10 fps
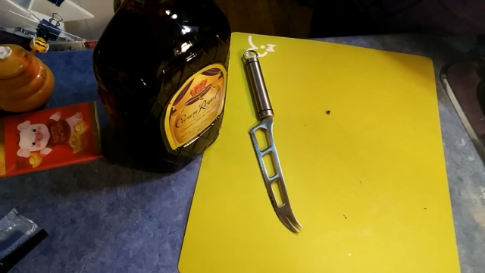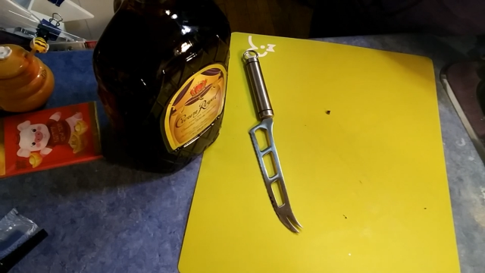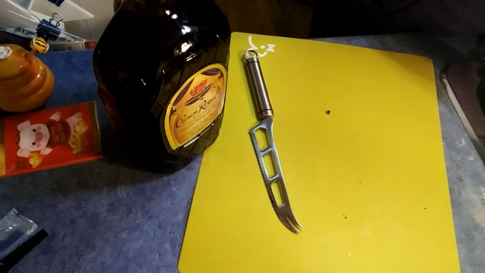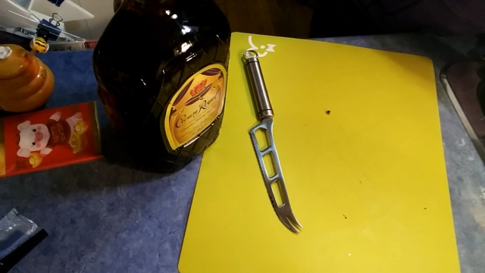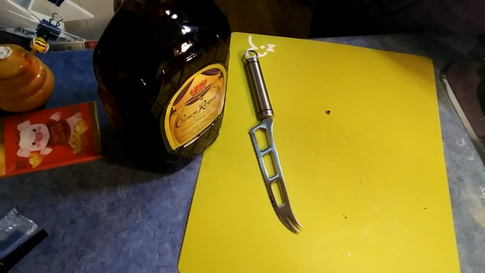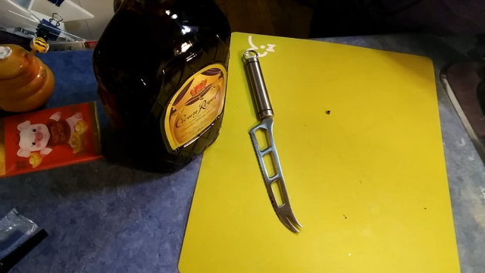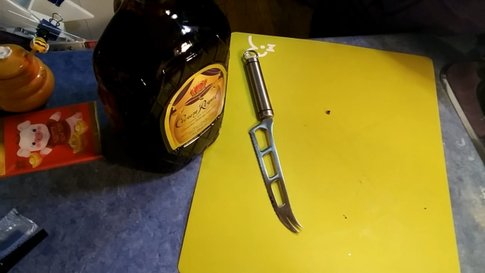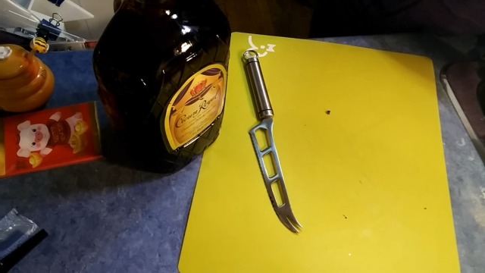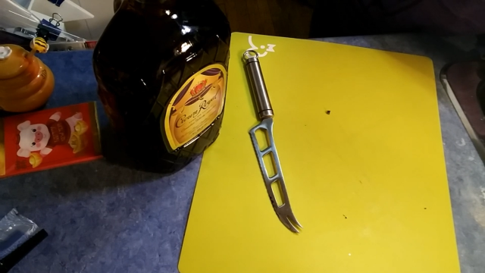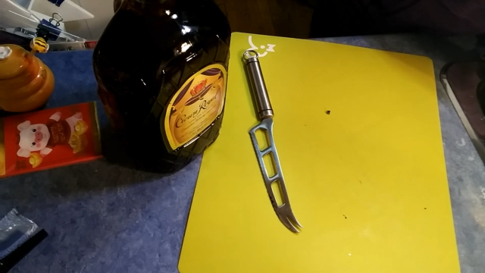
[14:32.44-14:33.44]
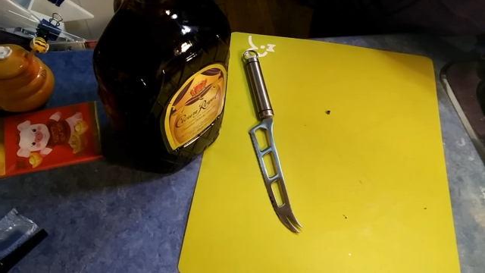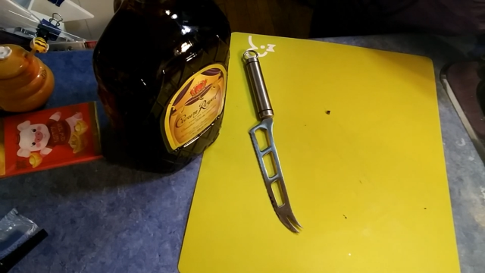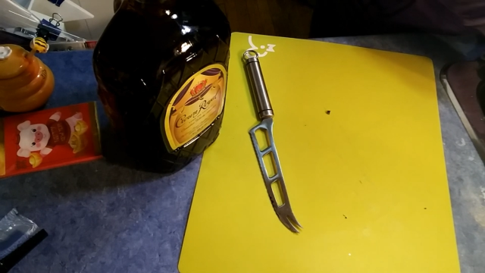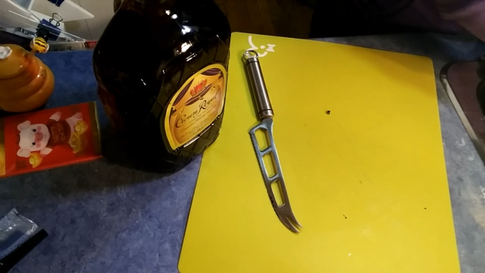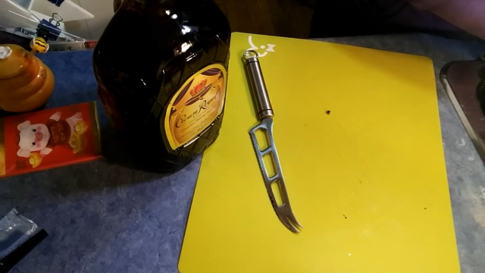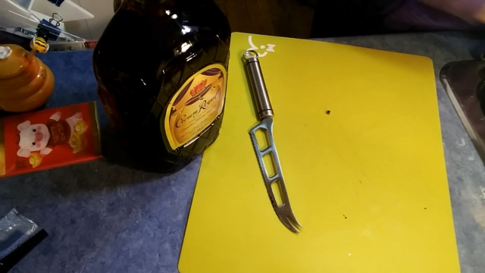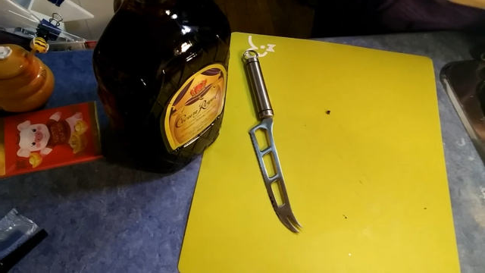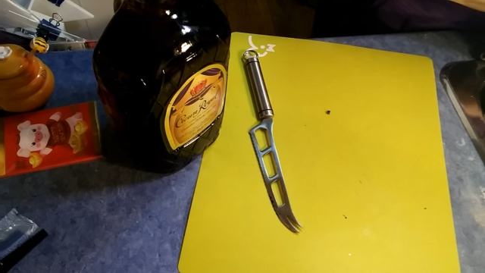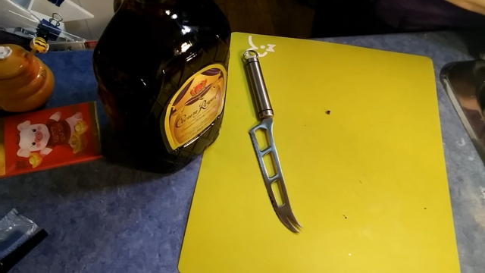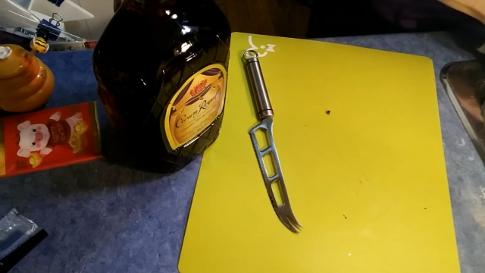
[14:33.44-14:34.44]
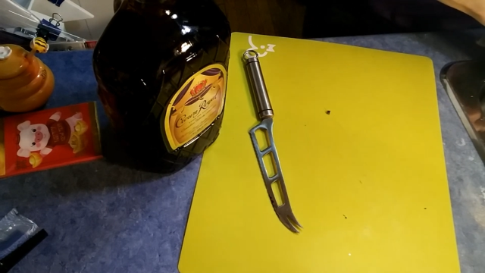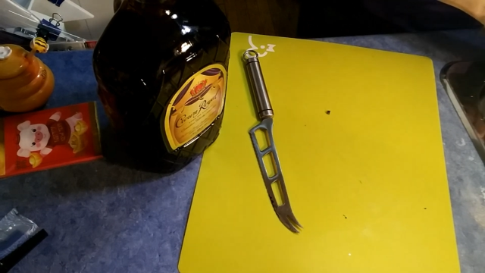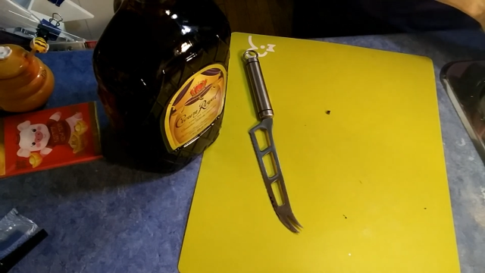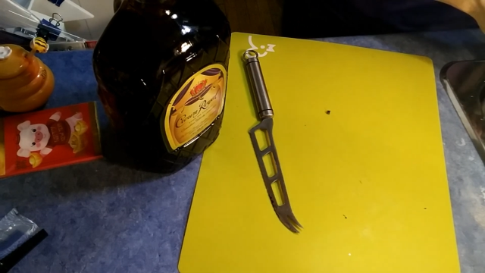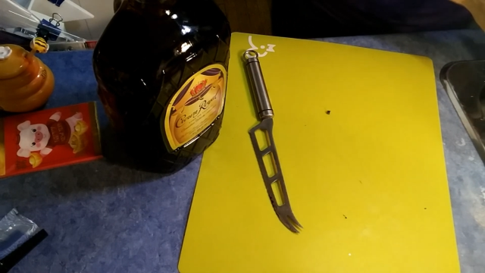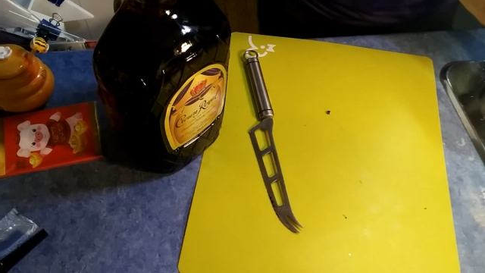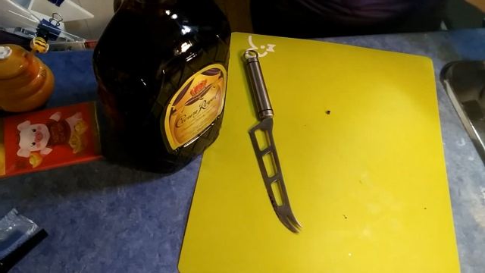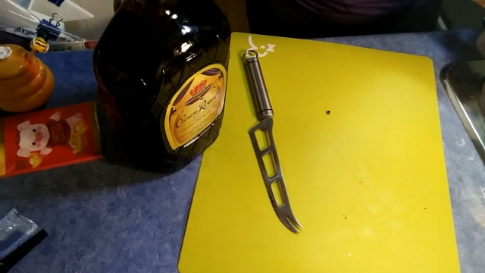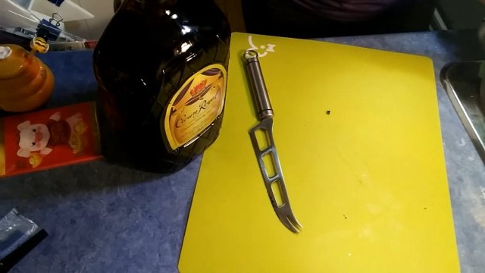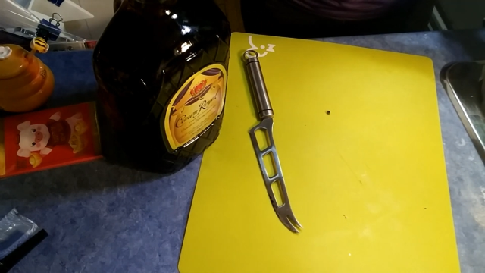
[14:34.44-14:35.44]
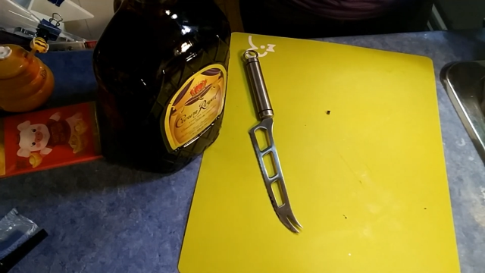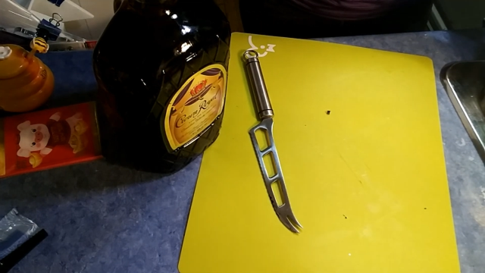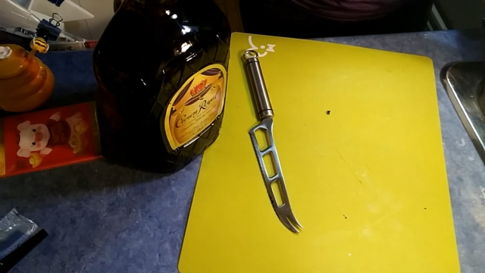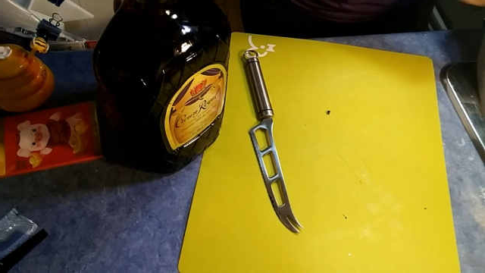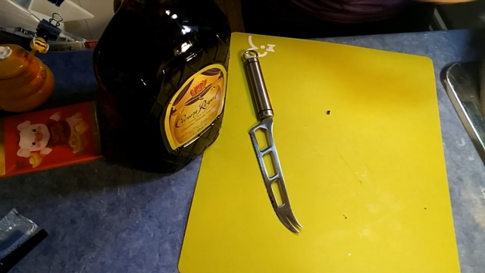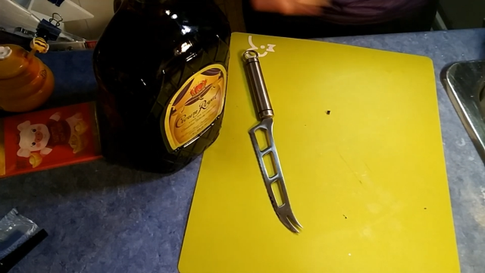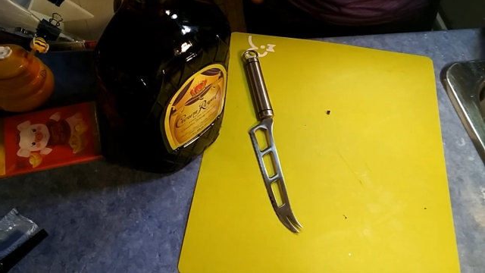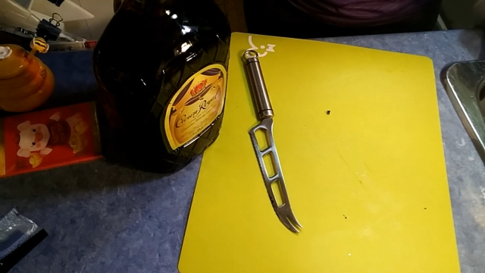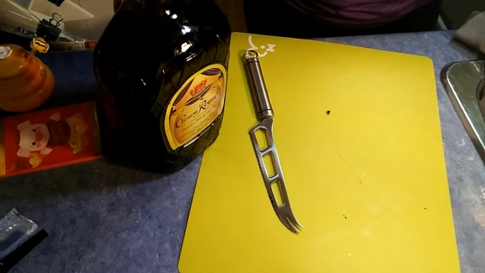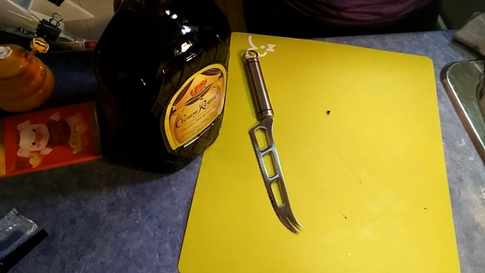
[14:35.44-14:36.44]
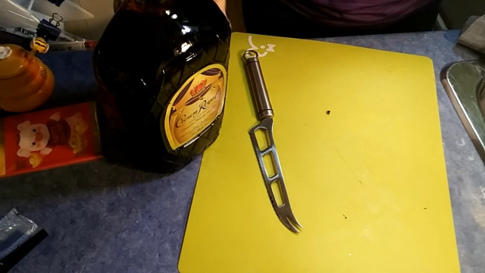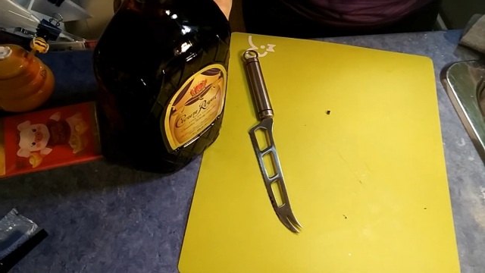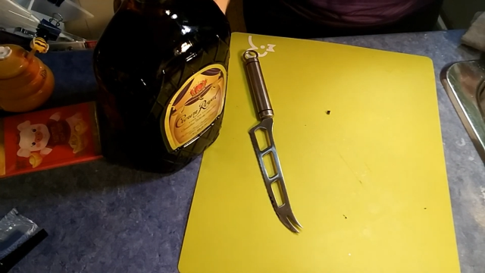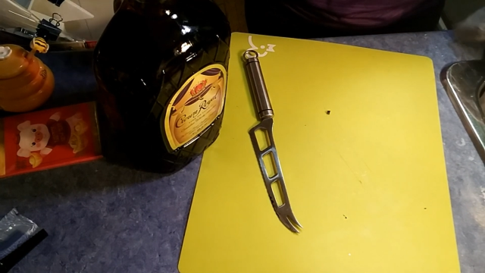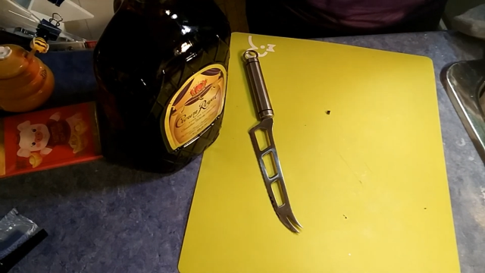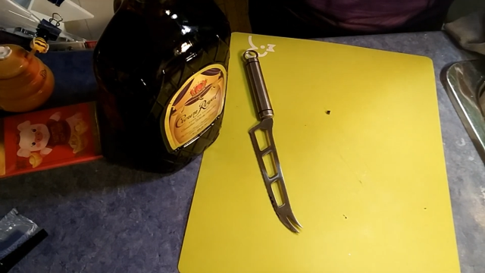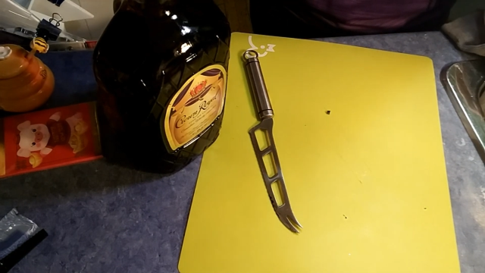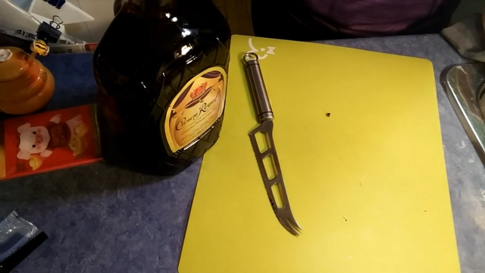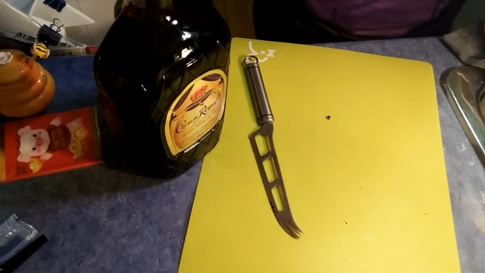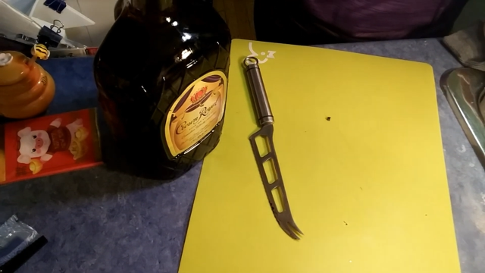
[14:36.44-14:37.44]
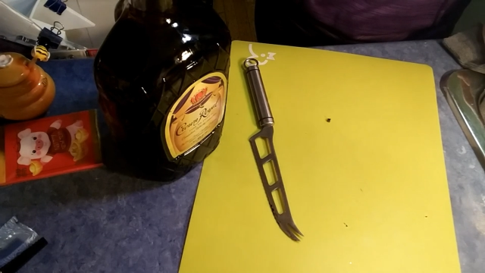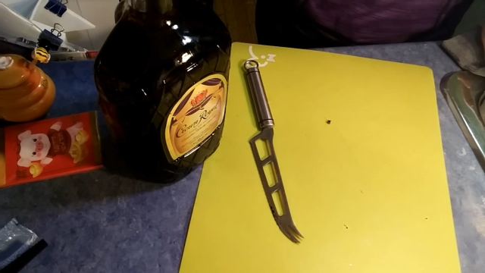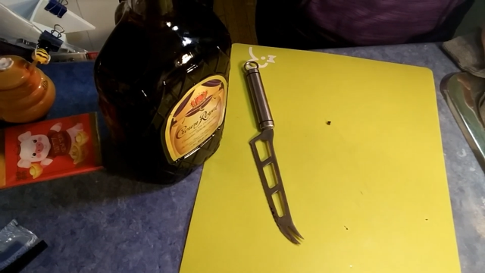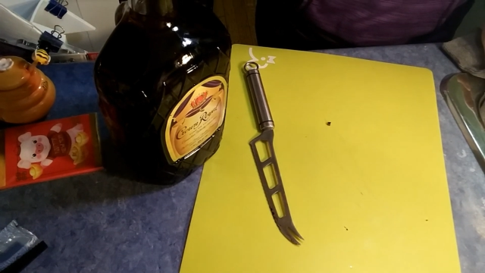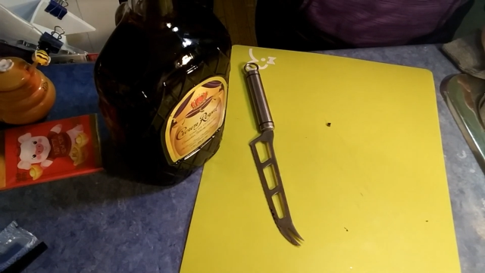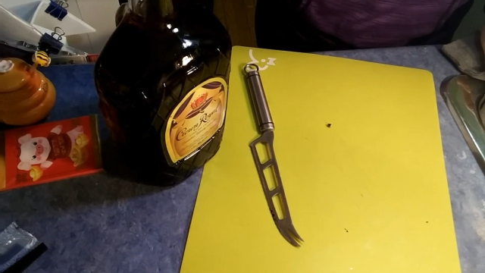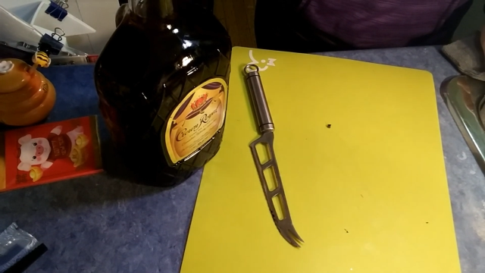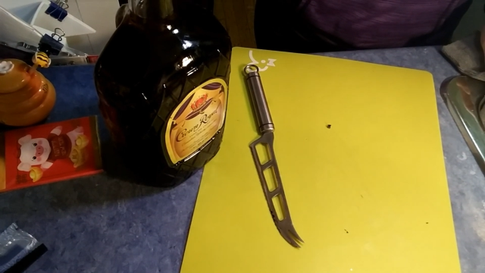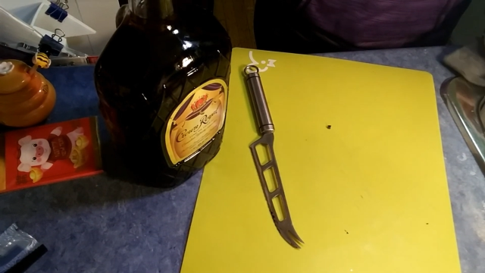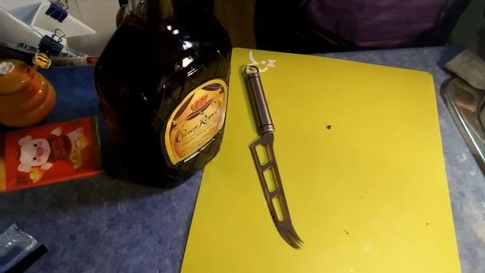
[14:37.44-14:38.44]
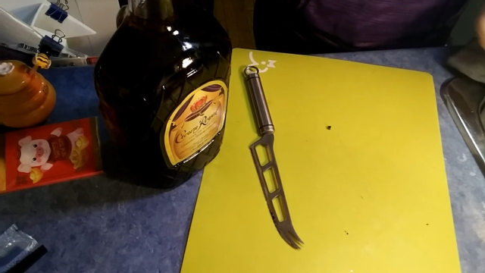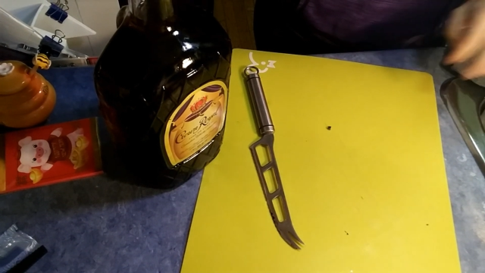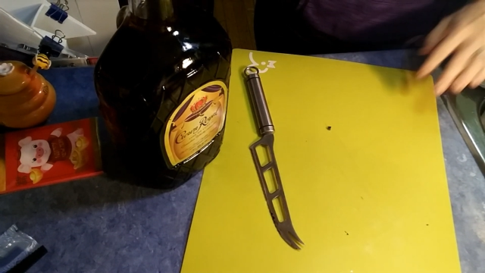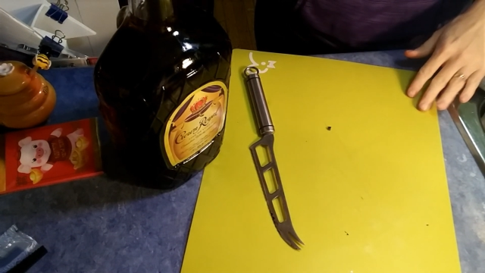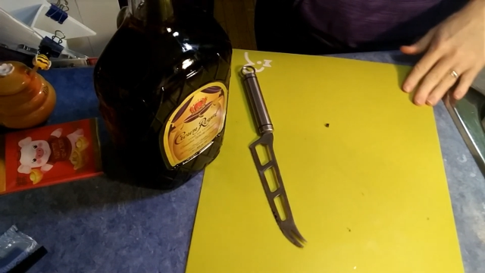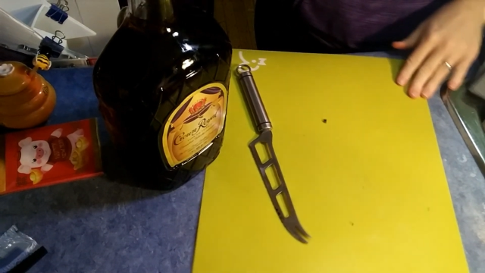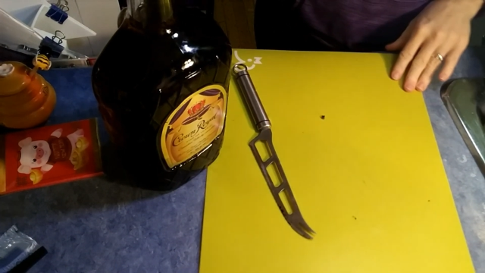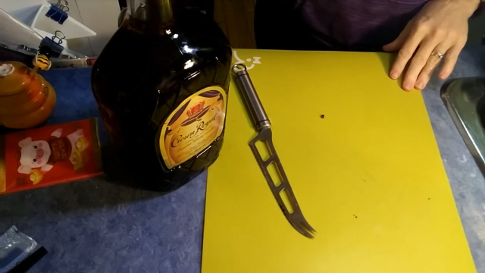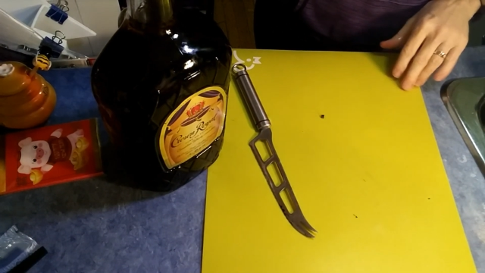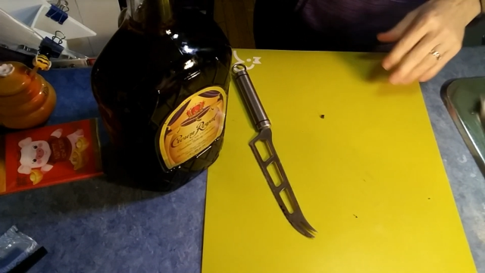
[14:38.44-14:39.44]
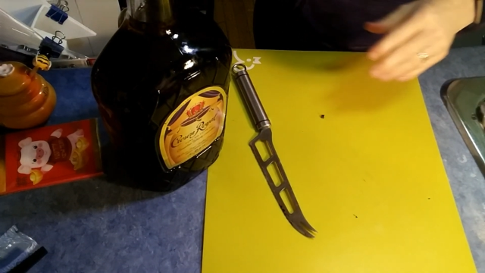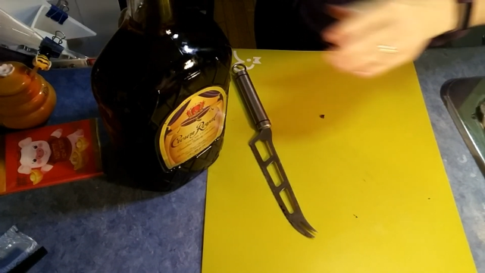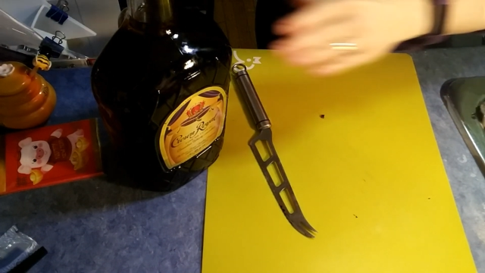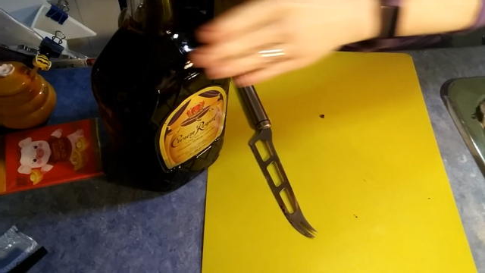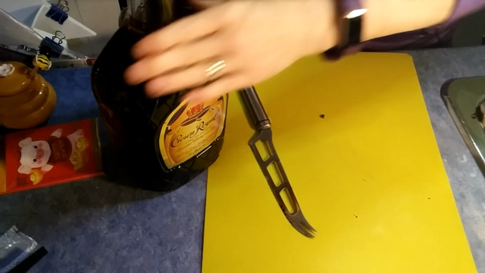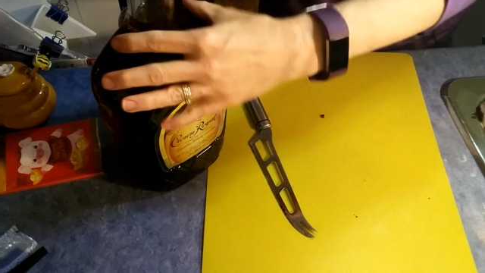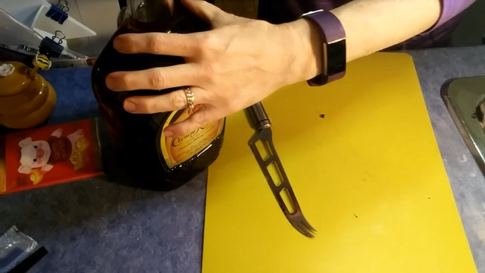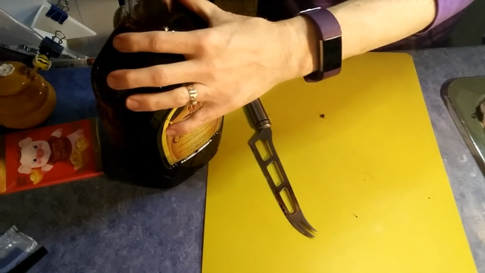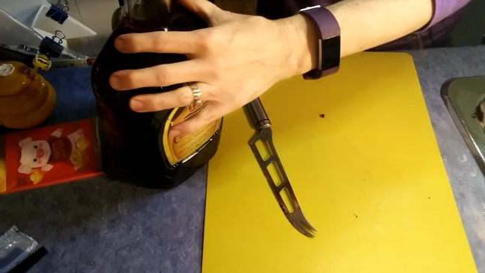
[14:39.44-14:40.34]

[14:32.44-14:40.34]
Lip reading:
No face is visible, so there are no lips to read.